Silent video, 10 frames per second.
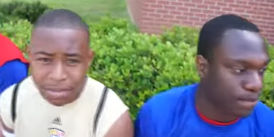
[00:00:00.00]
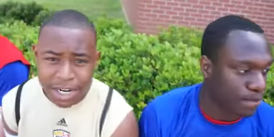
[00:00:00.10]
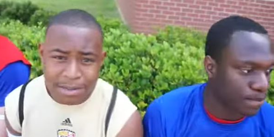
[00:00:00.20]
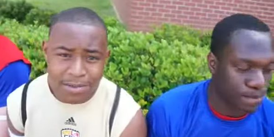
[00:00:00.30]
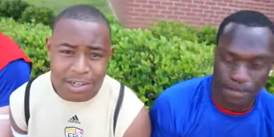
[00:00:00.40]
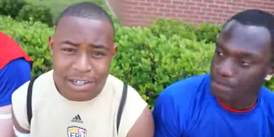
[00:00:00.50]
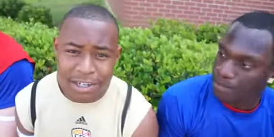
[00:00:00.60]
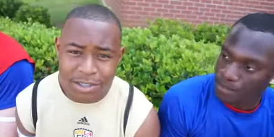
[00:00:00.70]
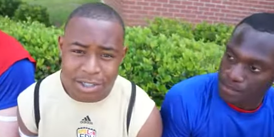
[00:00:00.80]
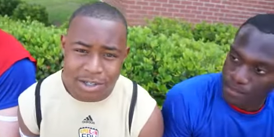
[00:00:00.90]
Speaker 1: My name is
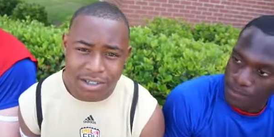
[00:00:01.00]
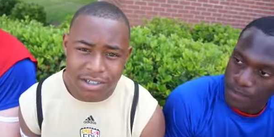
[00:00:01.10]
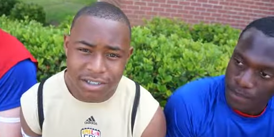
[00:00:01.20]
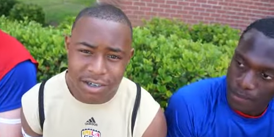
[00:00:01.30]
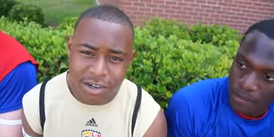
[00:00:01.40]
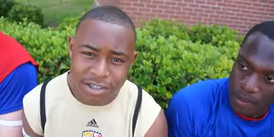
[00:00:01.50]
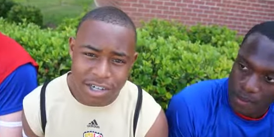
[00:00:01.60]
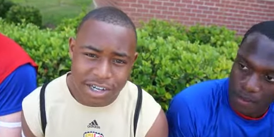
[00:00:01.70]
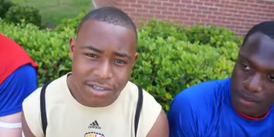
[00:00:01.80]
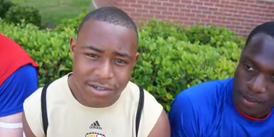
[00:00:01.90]
Randy Nels Jr. I go
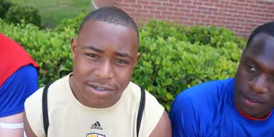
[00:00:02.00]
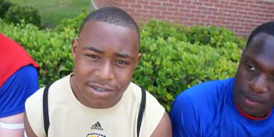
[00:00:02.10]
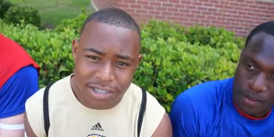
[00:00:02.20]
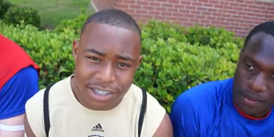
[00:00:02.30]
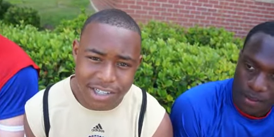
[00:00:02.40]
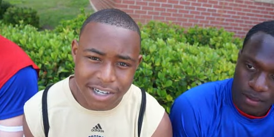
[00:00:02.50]
to Archer High School in